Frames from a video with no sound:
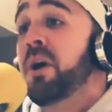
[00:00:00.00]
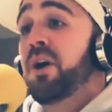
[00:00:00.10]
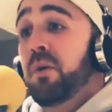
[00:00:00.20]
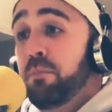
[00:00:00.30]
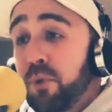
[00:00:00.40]

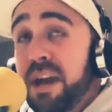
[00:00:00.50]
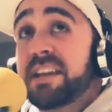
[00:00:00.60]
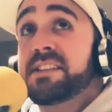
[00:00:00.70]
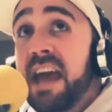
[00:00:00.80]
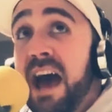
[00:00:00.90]

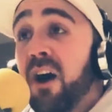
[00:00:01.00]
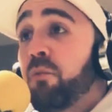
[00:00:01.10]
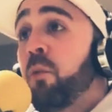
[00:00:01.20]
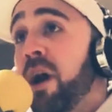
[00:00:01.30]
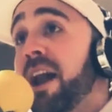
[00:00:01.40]
break down
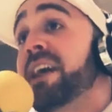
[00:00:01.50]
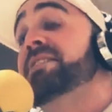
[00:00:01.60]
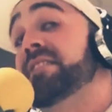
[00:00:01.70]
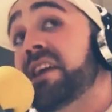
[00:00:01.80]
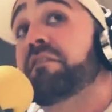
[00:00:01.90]
what I
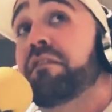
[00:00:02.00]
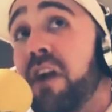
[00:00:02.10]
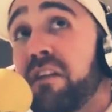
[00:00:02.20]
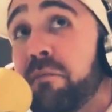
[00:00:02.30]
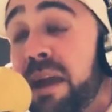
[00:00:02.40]
see in
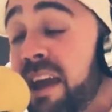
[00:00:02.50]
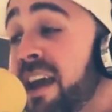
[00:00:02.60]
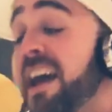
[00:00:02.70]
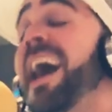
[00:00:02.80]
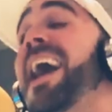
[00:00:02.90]
front of me,
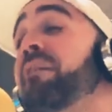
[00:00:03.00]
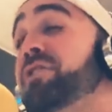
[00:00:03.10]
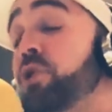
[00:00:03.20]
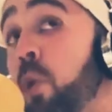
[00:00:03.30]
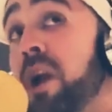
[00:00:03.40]
and I have a
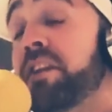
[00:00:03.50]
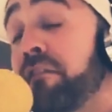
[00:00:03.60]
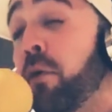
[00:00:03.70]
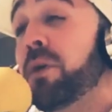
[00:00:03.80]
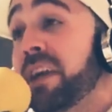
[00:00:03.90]

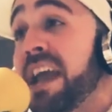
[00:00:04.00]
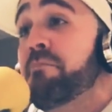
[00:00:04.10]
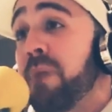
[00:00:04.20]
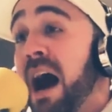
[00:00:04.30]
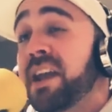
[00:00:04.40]
24-game
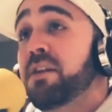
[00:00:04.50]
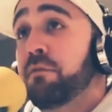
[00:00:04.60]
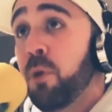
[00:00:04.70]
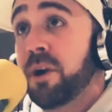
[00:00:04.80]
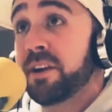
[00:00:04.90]
body of
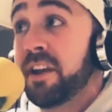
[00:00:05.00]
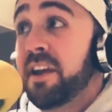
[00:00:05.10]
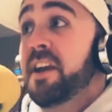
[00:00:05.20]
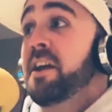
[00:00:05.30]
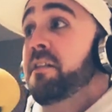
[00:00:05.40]
work
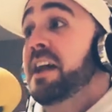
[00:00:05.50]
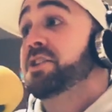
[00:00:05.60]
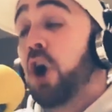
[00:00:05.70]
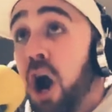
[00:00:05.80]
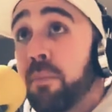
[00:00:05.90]
that's
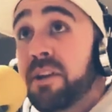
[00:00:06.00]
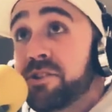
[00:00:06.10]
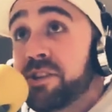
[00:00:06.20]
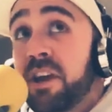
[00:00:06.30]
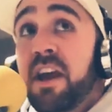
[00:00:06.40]
garbage.